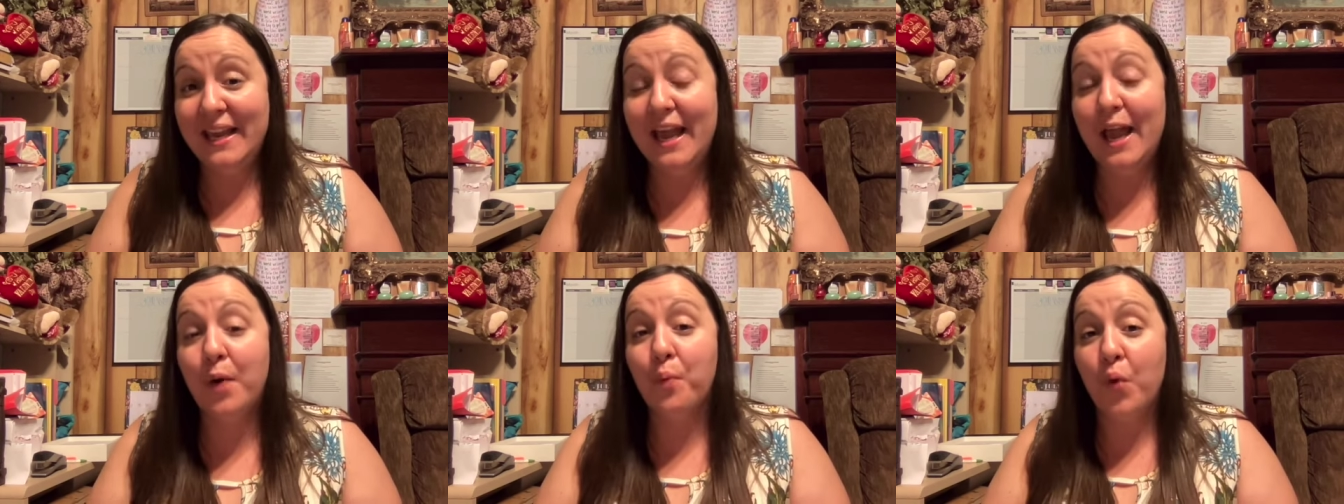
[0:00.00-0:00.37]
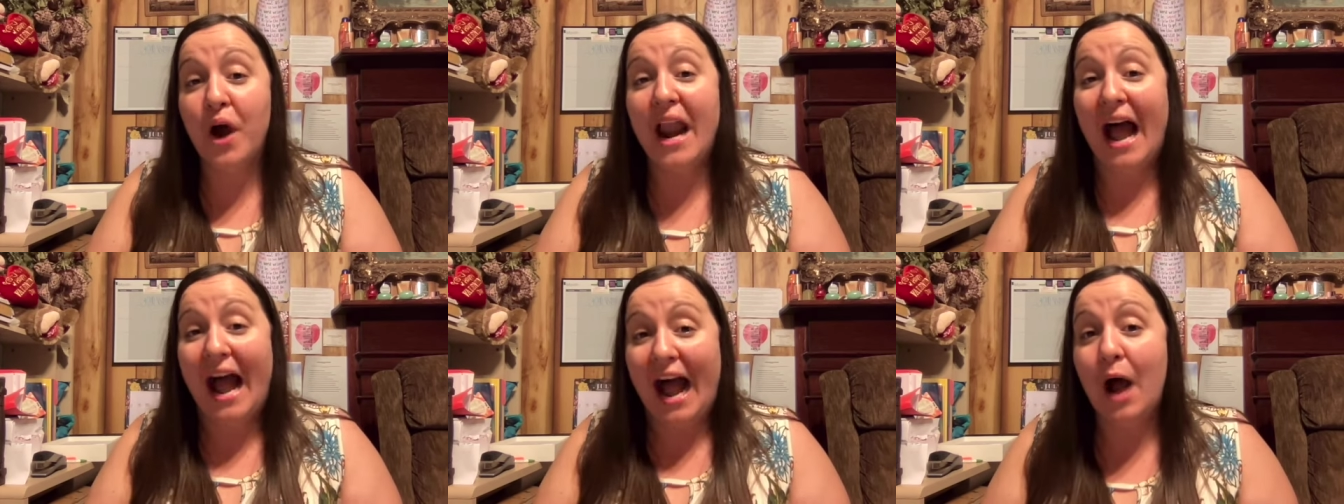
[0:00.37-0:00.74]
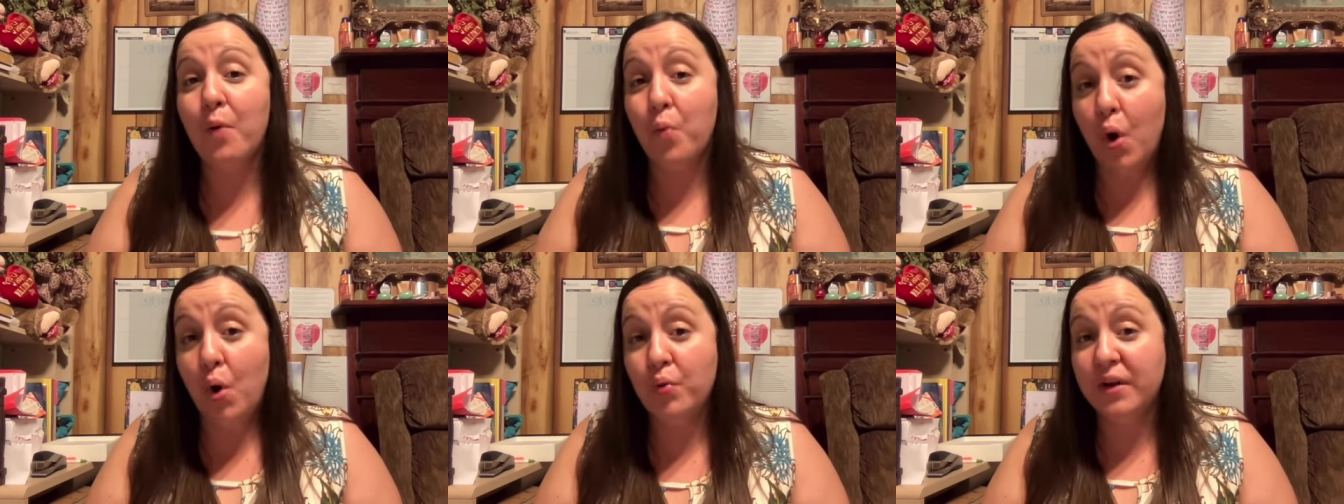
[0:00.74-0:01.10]
and what I
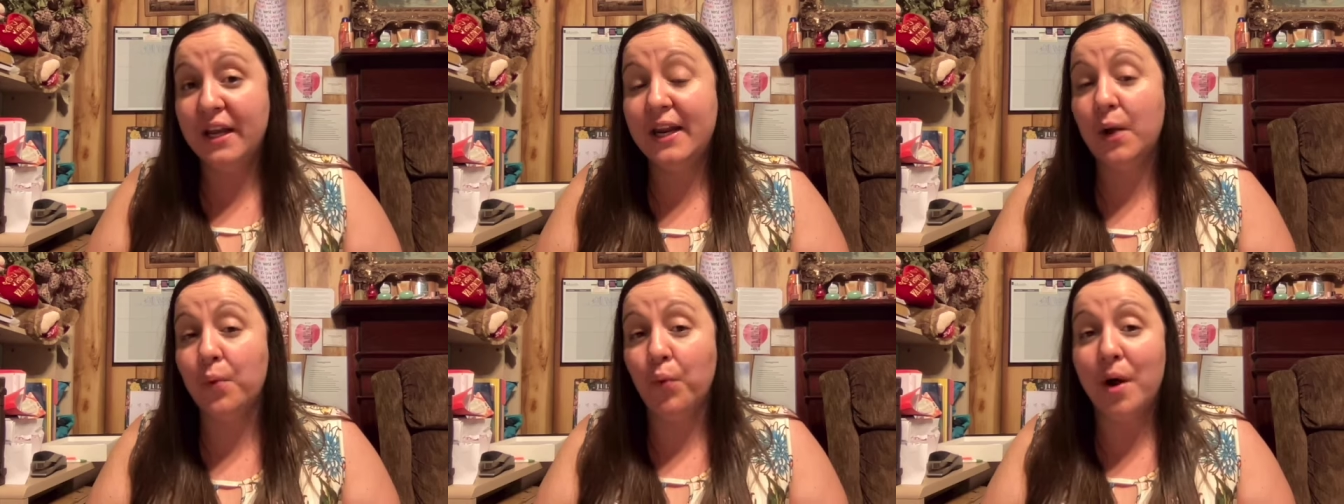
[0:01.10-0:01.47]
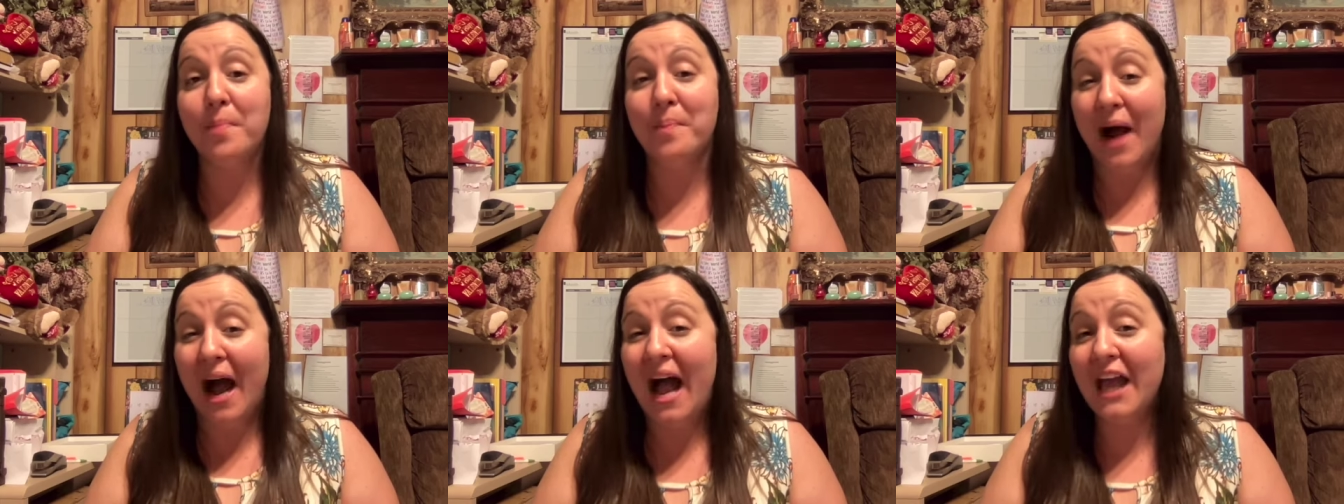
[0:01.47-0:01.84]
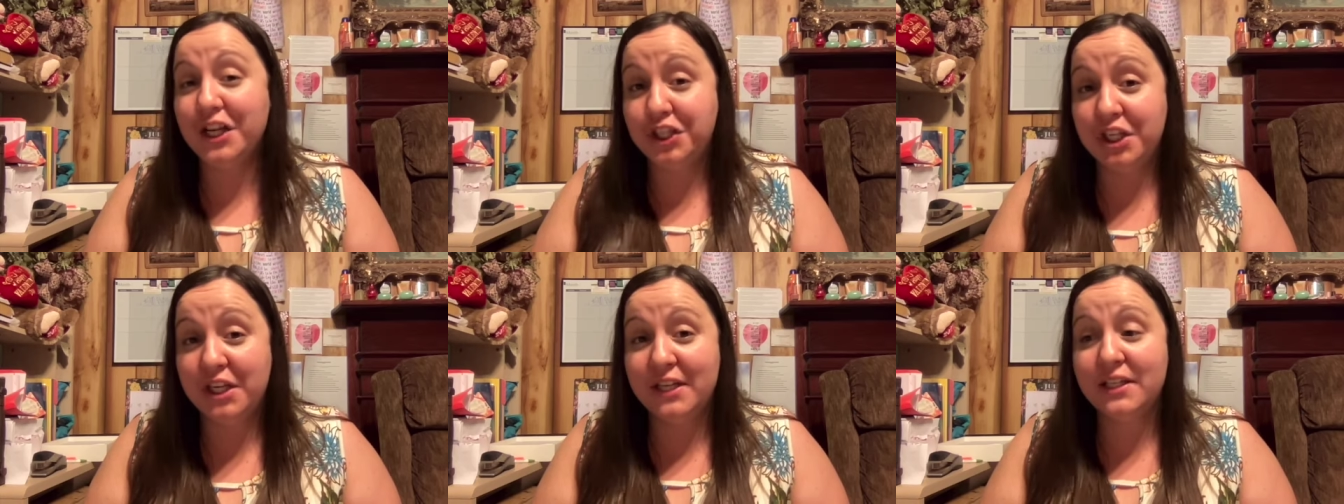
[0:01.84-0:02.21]
wanted and what my
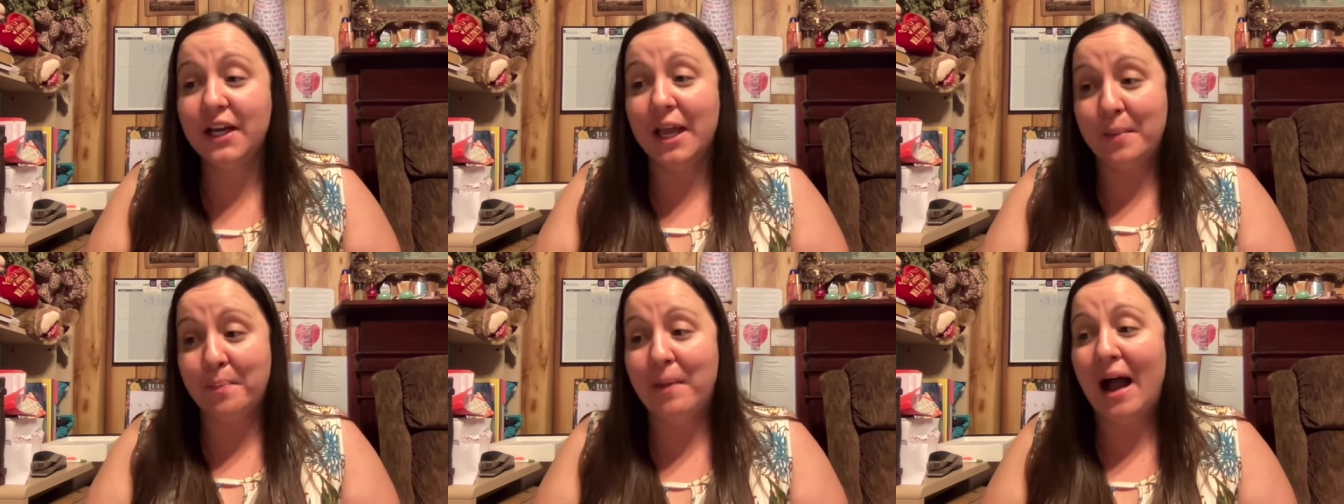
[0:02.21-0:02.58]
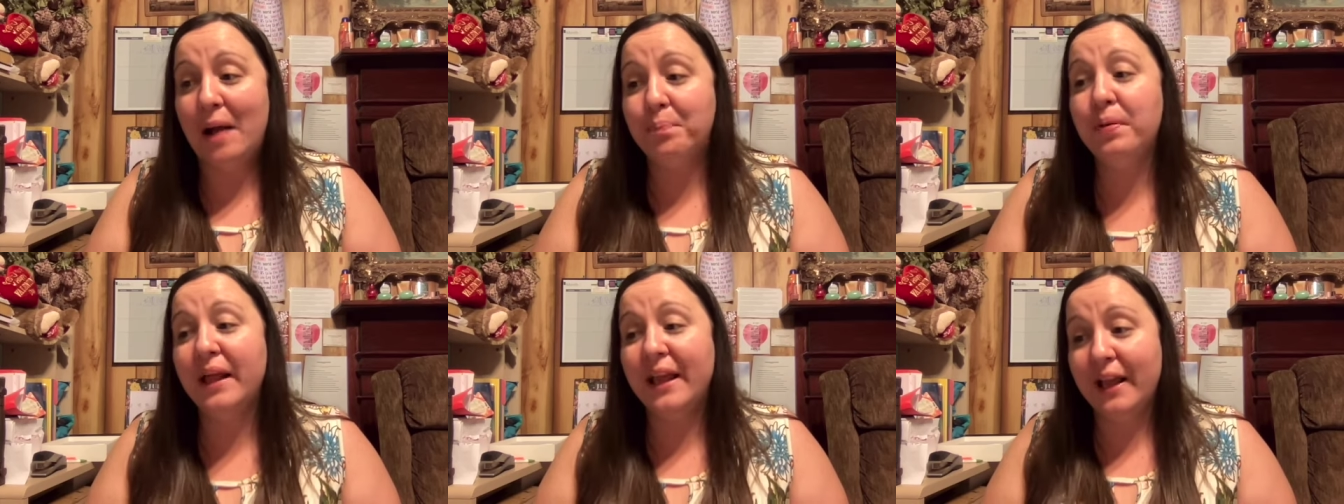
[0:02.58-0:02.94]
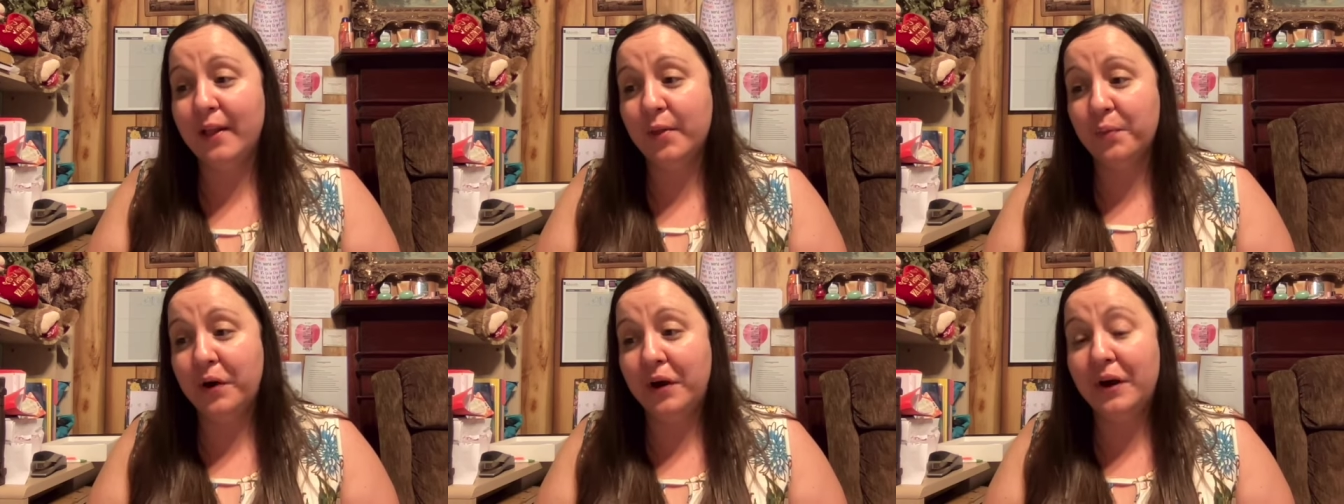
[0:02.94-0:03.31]
agenda and my
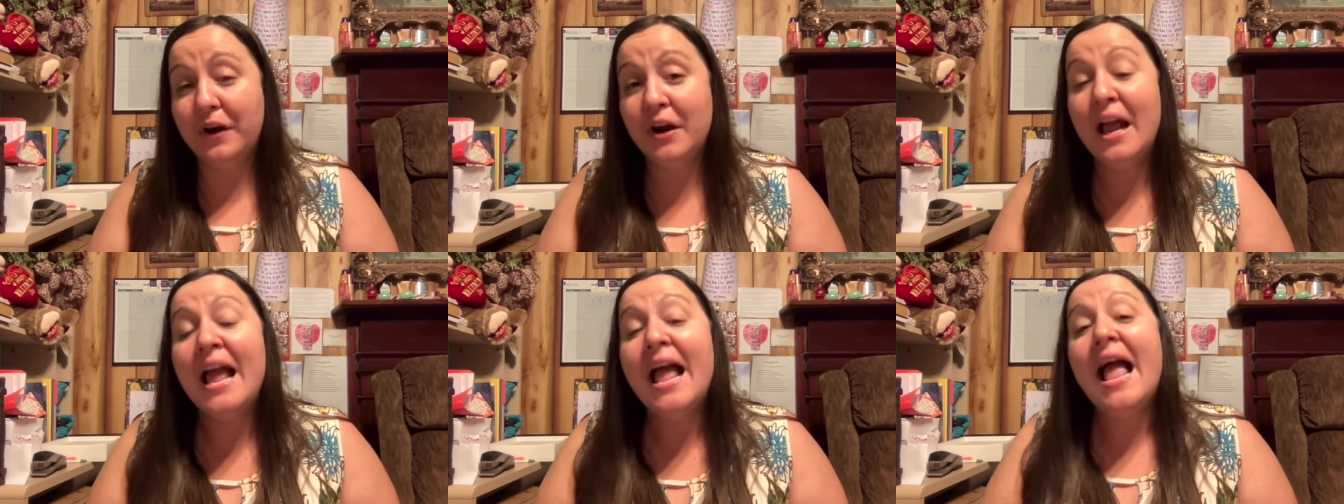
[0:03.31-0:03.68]
plans were